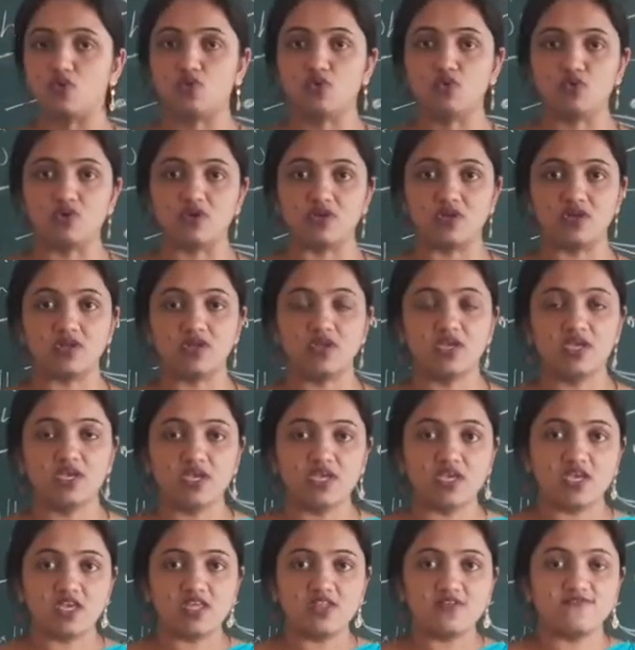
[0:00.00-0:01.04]
whorl
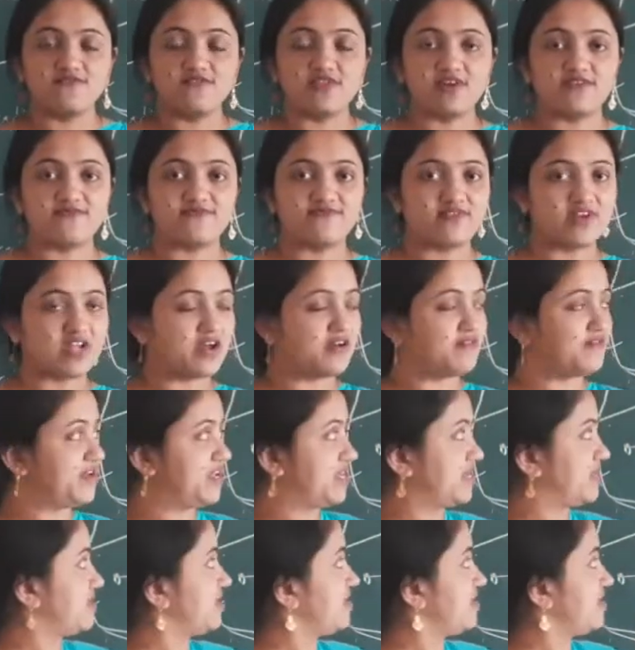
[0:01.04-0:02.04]
in the flower,